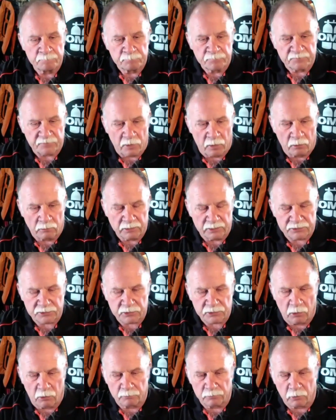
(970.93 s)
So let's
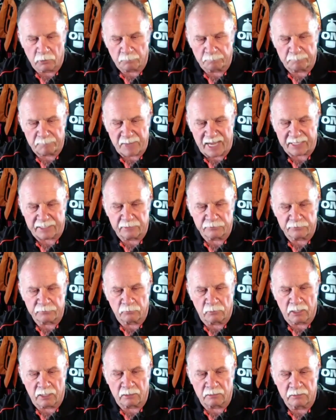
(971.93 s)
go look back
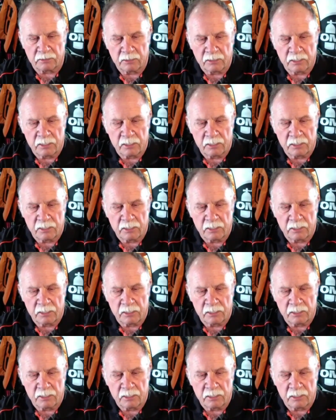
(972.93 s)
into our